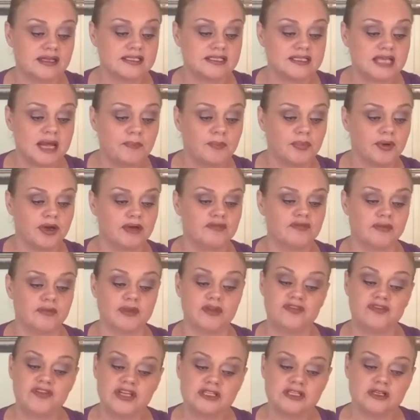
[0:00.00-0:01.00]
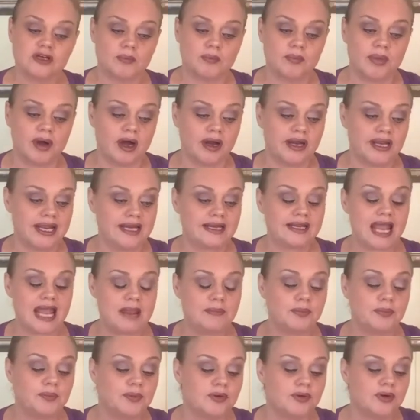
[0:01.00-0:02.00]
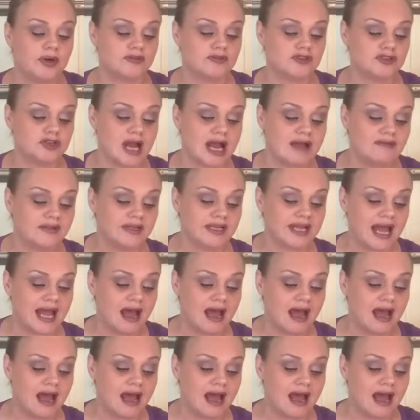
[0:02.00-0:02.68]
separate from the physical body and capable of traveling